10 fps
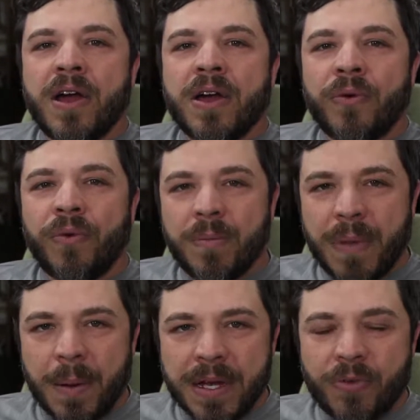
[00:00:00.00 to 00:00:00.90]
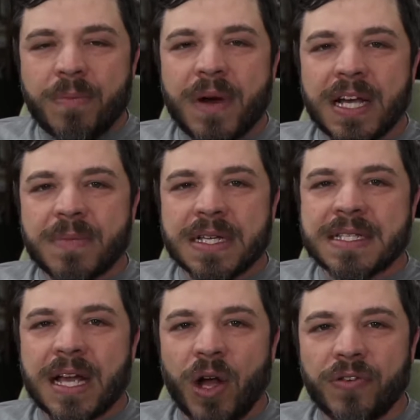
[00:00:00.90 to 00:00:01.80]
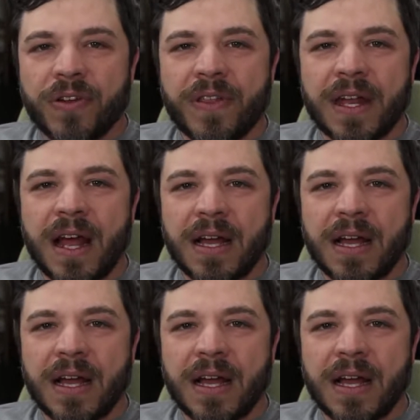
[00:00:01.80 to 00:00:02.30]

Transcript: remind myself that,